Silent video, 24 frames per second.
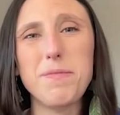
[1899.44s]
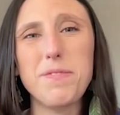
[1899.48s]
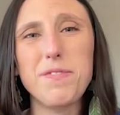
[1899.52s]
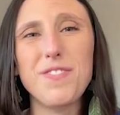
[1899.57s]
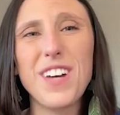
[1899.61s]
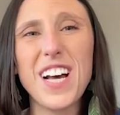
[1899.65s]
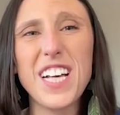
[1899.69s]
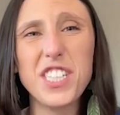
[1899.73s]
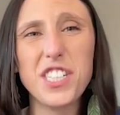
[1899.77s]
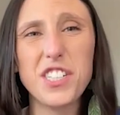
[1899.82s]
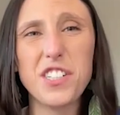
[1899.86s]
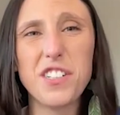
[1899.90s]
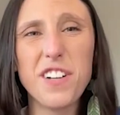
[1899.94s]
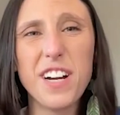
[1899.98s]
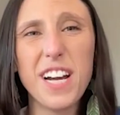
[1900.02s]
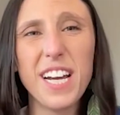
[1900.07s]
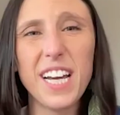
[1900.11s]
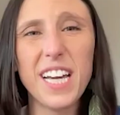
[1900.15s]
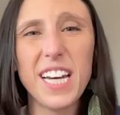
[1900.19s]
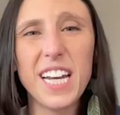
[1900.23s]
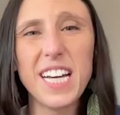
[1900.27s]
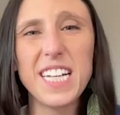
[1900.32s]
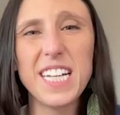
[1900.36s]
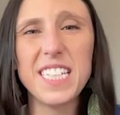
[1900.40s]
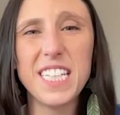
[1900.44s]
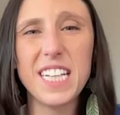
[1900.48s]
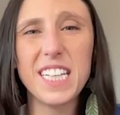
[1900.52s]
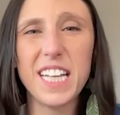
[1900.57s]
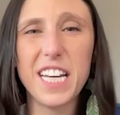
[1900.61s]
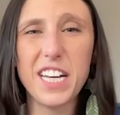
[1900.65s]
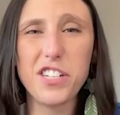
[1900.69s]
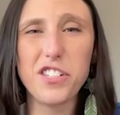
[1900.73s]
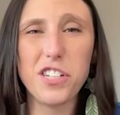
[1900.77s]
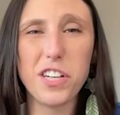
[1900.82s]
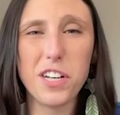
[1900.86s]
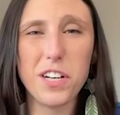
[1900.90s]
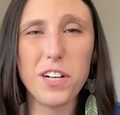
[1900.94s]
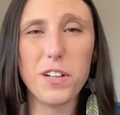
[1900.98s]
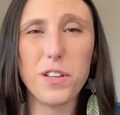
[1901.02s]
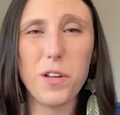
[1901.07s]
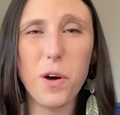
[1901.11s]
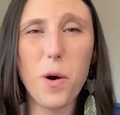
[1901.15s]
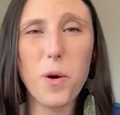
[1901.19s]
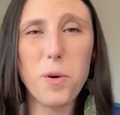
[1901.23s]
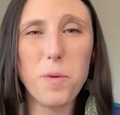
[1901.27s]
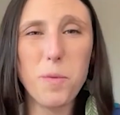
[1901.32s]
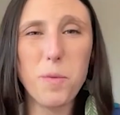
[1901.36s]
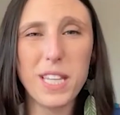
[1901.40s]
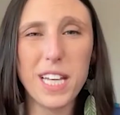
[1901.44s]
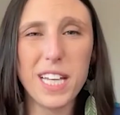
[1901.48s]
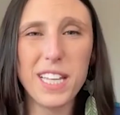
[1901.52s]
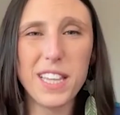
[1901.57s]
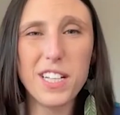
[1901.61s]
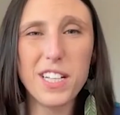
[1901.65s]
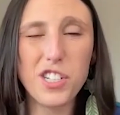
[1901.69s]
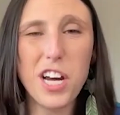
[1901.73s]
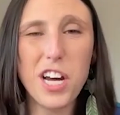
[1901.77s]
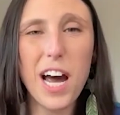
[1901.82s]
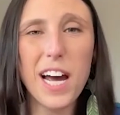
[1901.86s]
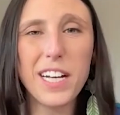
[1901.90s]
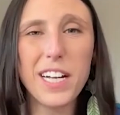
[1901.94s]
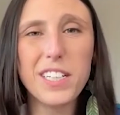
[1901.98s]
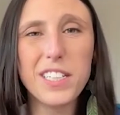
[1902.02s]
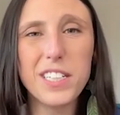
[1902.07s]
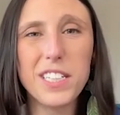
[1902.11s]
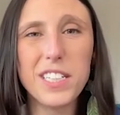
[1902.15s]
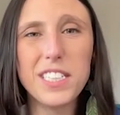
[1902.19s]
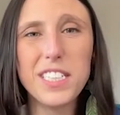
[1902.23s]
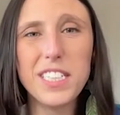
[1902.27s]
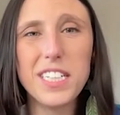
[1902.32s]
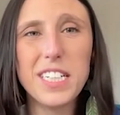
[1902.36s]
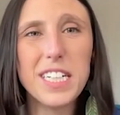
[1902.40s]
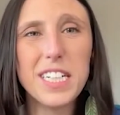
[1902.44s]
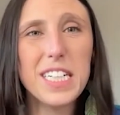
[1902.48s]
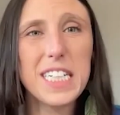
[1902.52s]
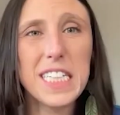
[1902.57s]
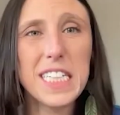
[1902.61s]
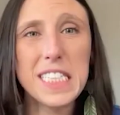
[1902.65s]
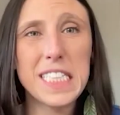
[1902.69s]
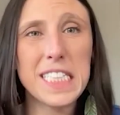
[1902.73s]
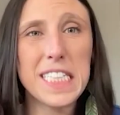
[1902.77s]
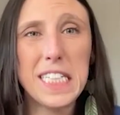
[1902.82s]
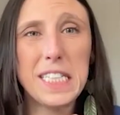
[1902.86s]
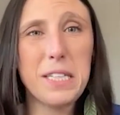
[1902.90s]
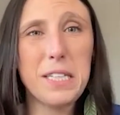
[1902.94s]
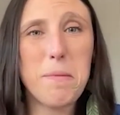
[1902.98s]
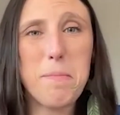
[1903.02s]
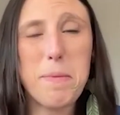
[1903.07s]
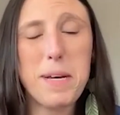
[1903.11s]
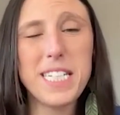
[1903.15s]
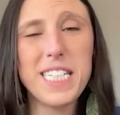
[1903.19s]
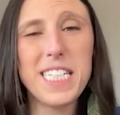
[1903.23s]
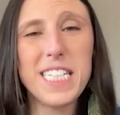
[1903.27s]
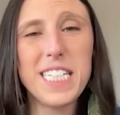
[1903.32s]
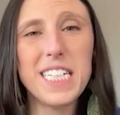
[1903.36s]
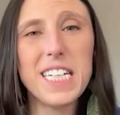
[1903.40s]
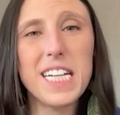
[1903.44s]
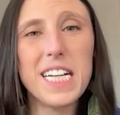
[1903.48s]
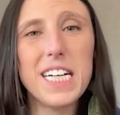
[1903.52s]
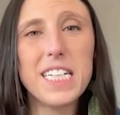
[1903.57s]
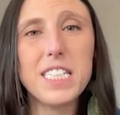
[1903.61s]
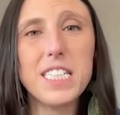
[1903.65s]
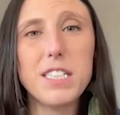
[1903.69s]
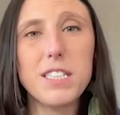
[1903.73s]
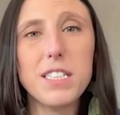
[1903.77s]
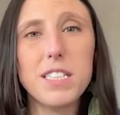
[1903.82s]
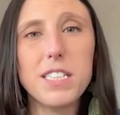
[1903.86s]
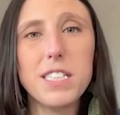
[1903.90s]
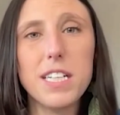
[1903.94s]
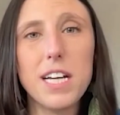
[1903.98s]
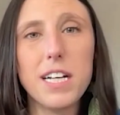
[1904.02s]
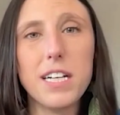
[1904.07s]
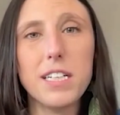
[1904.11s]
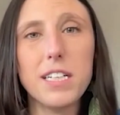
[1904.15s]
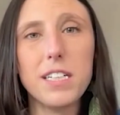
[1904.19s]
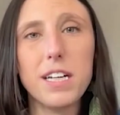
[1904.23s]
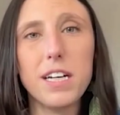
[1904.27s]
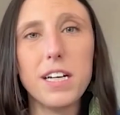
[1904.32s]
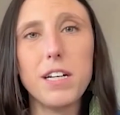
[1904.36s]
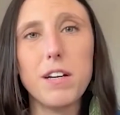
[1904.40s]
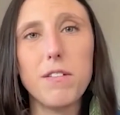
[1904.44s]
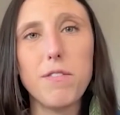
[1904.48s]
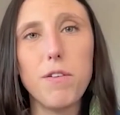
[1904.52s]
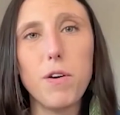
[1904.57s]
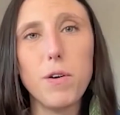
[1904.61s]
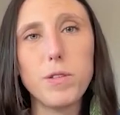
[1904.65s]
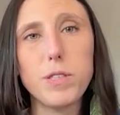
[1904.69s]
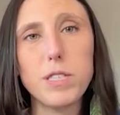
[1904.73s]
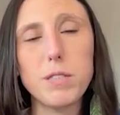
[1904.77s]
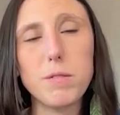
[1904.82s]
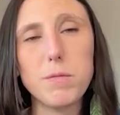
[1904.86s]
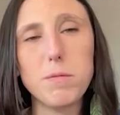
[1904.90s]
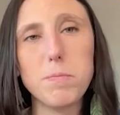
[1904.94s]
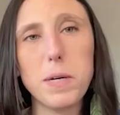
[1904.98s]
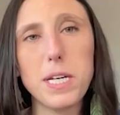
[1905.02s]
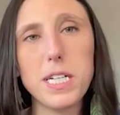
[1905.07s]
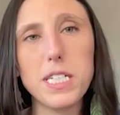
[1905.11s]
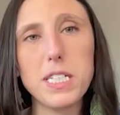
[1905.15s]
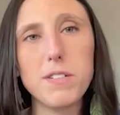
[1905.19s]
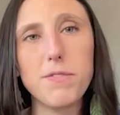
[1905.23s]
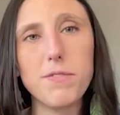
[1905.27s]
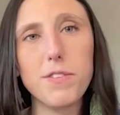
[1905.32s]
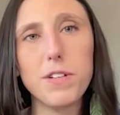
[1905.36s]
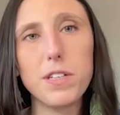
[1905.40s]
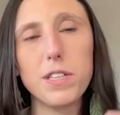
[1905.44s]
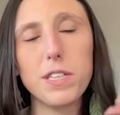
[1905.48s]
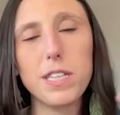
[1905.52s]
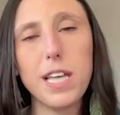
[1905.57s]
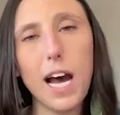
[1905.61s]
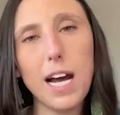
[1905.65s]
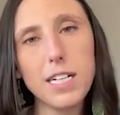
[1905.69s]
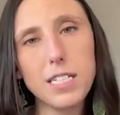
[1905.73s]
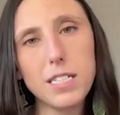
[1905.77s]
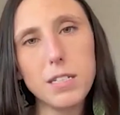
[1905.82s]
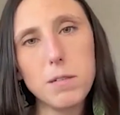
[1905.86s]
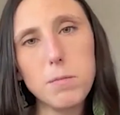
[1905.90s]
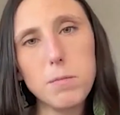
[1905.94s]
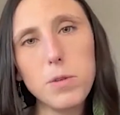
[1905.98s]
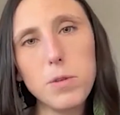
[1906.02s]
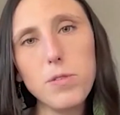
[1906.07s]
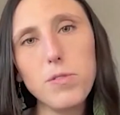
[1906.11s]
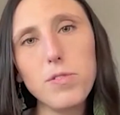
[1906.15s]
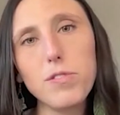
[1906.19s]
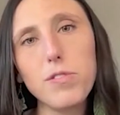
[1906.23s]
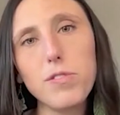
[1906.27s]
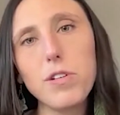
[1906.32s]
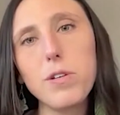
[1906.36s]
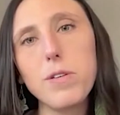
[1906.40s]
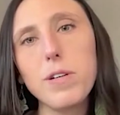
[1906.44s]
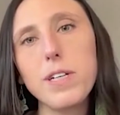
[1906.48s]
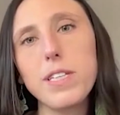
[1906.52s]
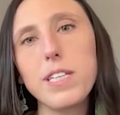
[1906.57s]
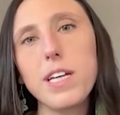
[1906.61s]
festering in isolation alone within the child in the busyness, and kind of hold space for that to move through.